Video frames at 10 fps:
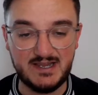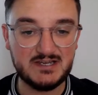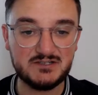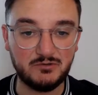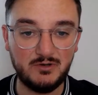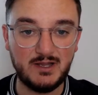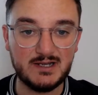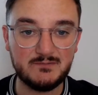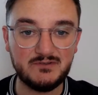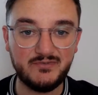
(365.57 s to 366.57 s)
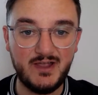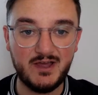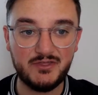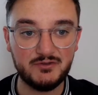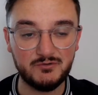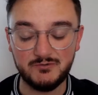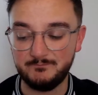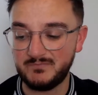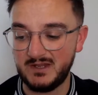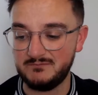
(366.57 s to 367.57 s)
yes to all that, to be fair. I thought
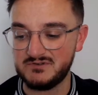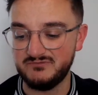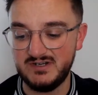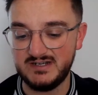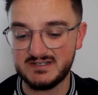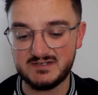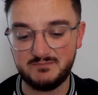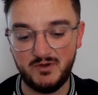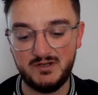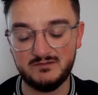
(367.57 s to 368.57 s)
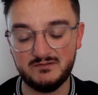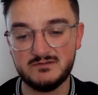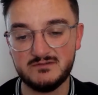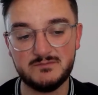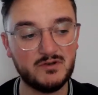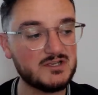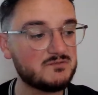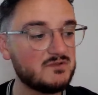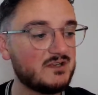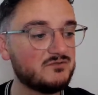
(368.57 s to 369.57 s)
it was really disappointing, to be honest with you.